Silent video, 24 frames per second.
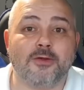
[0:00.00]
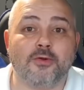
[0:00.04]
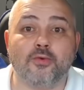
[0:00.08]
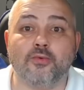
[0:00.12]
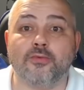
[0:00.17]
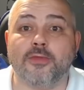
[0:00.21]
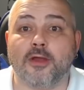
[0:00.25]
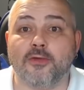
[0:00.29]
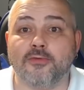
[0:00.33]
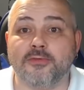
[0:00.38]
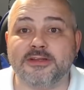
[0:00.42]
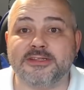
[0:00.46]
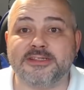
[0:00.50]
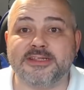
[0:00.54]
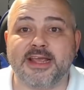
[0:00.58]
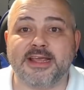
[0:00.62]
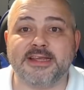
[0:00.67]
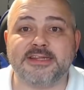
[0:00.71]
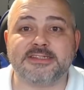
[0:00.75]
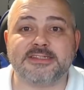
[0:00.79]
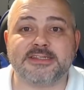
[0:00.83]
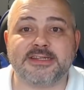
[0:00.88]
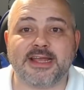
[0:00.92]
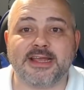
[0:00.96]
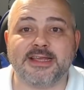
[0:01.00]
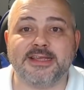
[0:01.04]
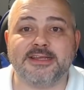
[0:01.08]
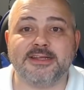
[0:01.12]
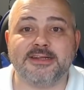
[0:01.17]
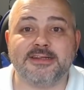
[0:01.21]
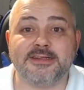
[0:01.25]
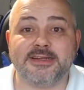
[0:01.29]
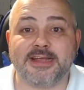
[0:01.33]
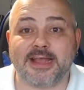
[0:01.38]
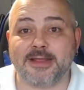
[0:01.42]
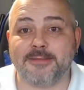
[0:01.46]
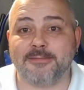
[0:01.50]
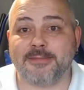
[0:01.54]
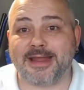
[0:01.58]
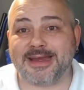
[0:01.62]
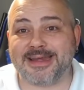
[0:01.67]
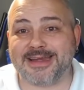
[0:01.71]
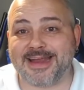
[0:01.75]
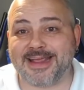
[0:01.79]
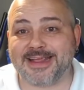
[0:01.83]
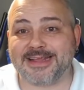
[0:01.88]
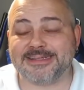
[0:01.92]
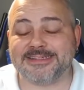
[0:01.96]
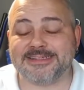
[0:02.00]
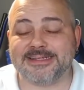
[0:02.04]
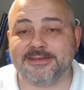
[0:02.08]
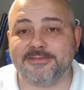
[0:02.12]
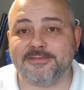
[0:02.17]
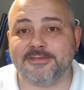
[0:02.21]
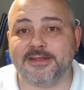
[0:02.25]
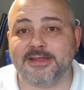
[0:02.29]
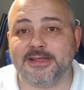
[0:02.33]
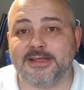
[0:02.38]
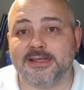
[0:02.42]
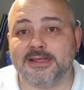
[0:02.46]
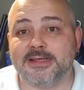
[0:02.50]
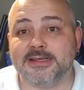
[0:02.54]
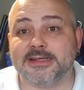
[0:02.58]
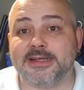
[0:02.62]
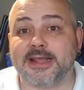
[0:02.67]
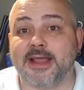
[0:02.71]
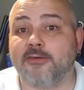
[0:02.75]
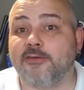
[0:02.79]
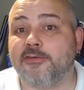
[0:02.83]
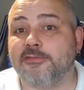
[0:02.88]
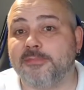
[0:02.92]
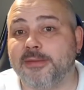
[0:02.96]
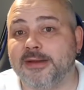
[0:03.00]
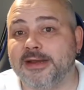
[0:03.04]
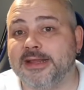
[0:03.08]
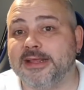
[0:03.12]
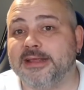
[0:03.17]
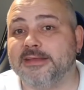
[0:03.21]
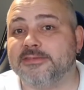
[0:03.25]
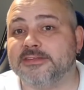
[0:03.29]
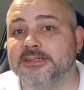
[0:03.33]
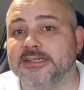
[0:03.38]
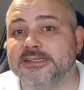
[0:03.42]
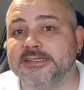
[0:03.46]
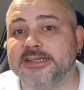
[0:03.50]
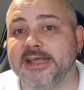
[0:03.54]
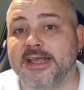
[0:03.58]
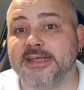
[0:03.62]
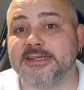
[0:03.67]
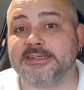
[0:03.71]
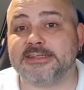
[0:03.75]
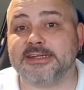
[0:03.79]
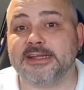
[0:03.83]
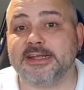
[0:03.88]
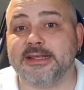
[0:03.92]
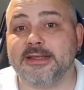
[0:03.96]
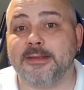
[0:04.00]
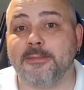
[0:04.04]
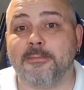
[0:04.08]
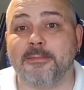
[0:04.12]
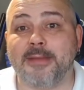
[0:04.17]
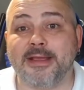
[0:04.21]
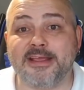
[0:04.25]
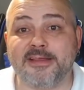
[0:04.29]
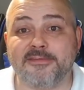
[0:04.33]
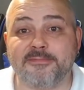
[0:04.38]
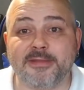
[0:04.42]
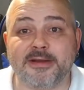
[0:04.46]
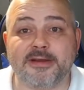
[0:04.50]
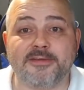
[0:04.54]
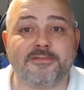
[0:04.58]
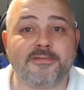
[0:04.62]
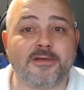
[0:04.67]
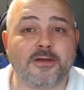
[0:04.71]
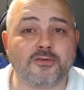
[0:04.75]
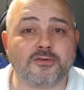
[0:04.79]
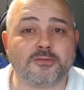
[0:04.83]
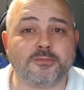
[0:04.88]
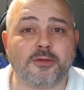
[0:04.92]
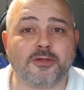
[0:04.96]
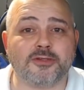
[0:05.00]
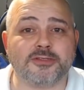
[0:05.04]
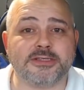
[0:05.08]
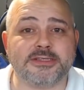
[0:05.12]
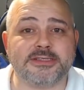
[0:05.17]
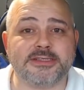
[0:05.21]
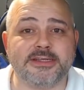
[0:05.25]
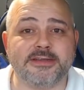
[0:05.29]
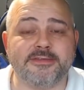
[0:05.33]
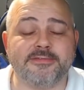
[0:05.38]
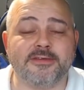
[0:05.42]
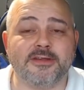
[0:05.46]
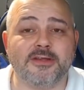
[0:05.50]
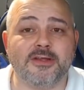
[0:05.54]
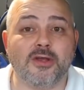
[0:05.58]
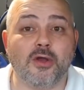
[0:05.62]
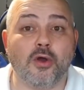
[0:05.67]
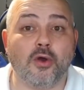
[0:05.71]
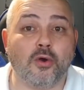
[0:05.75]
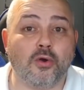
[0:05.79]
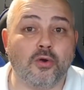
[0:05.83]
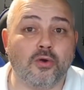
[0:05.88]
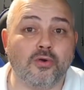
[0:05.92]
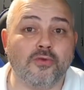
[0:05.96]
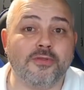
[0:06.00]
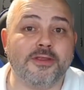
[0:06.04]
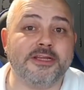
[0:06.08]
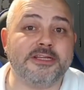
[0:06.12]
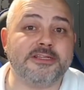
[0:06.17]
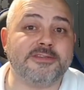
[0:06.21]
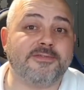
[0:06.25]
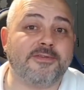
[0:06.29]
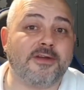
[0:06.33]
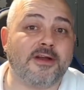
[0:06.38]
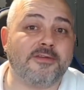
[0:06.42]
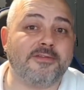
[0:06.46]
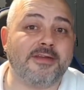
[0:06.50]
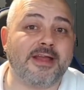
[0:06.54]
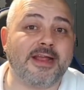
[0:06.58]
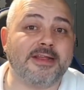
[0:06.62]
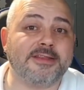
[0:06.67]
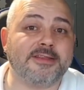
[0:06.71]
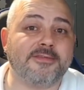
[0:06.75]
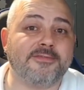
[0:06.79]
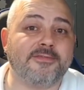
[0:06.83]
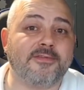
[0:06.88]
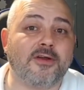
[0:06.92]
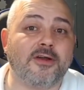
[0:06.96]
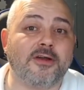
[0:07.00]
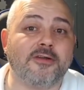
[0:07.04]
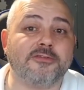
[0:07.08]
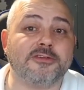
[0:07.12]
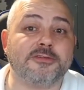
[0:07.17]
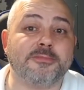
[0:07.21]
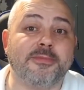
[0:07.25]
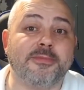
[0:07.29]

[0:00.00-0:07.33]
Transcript: Although the test taken came back negative, Gareth believes the test may have been a false positive or that his father had the virus